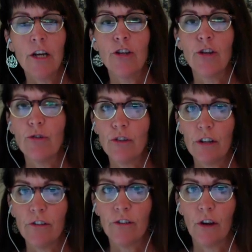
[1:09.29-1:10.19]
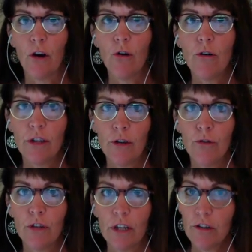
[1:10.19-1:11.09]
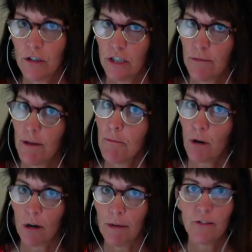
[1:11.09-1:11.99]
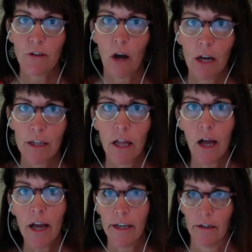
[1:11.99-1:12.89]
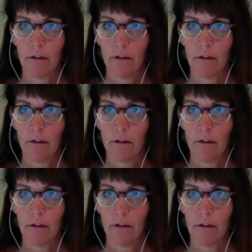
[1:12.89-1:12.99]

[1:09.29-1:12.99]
you did so using TTB Permits Online.